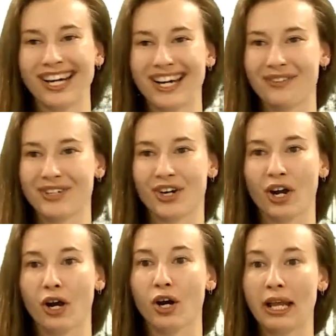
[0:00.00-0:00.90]
which
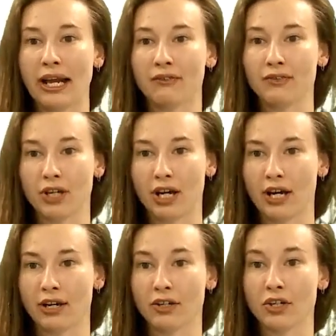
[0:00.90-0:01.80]
all have
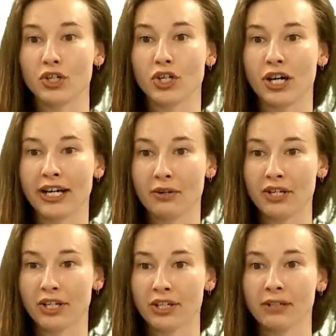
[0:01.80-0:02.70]
good contact with each
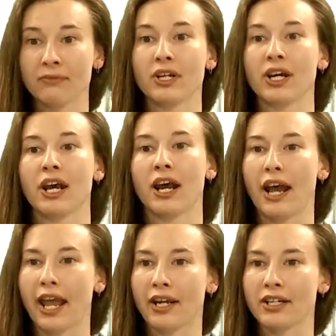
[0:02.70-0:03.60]
other,
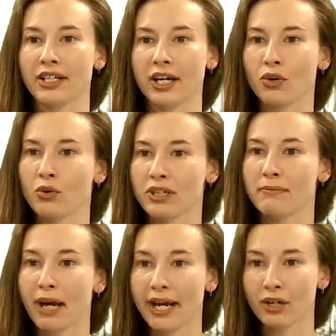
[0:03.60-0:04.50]
and there are only
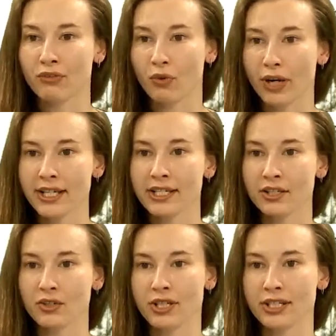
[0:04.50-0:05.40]
minor voids that you
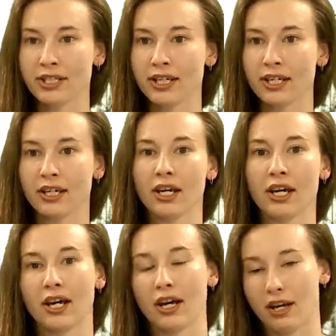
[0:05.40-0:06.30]
can see
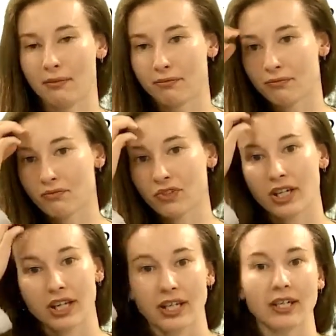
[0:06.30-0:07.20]

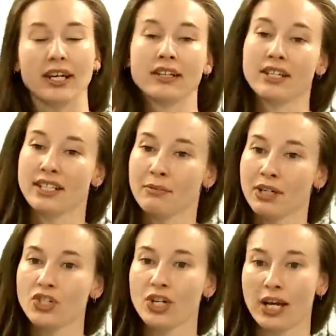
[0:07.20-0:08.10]
in this
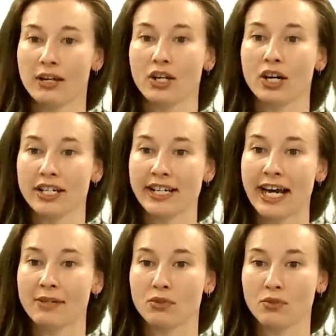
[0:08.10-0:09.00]
image, and the
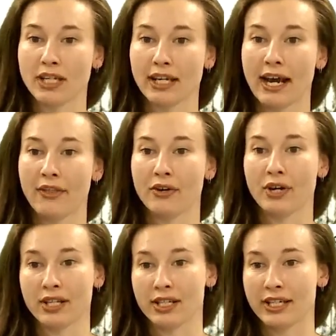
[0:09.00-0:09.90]
contact between the cathode
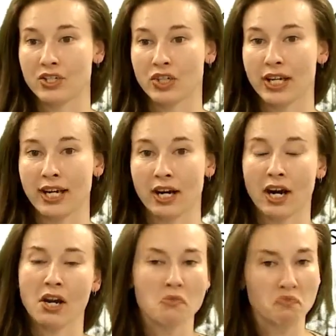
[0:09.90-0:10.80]
and the electrolyte here
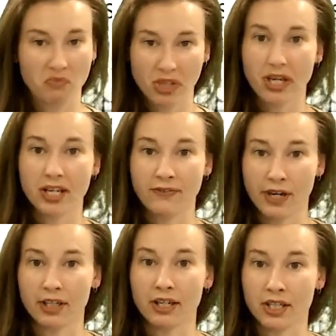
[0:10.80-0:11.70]
is
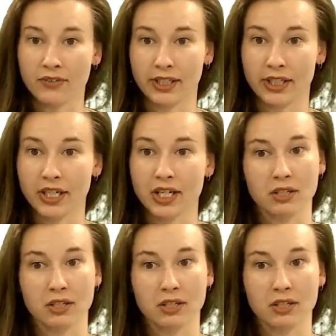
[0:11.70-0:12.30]
fairly good.